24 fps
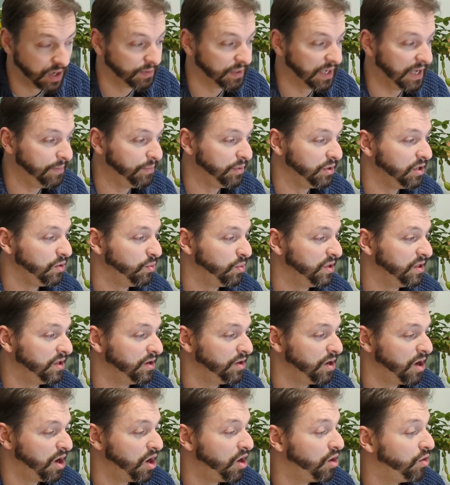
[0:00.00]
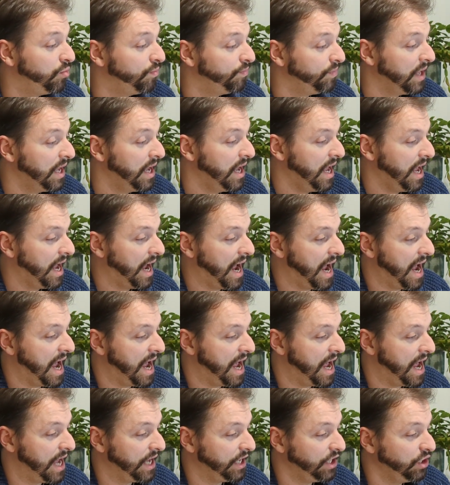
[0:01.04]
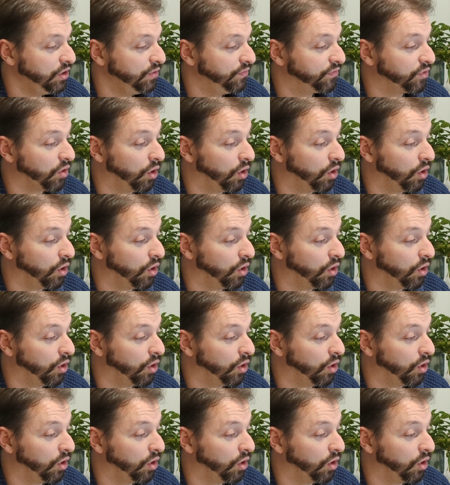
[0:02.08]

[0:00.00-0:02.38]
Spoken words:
keeping you in the know. You've